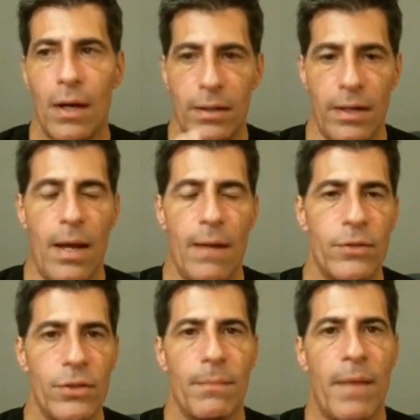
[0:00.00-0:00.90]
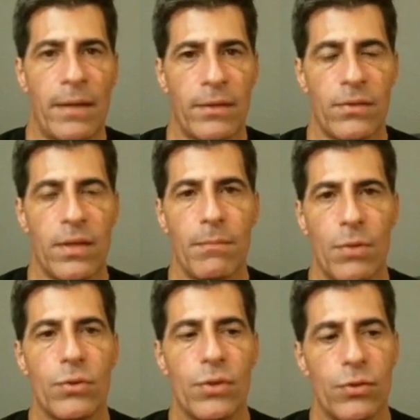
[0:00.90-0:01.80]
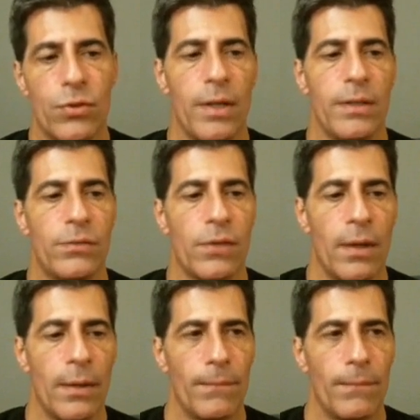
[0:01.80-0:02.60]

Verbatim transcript: On average in backtesting, most of the trades,